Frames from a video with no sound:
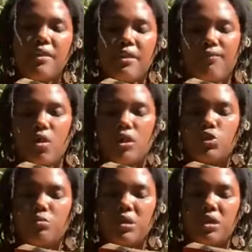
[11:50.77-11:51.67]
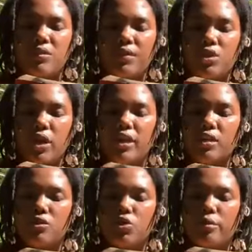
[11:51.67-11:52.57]
that far too many of us are
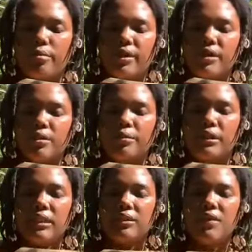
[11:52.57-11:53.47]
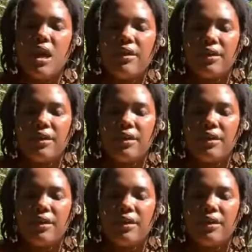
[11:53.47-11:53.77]
eager to embrace the belief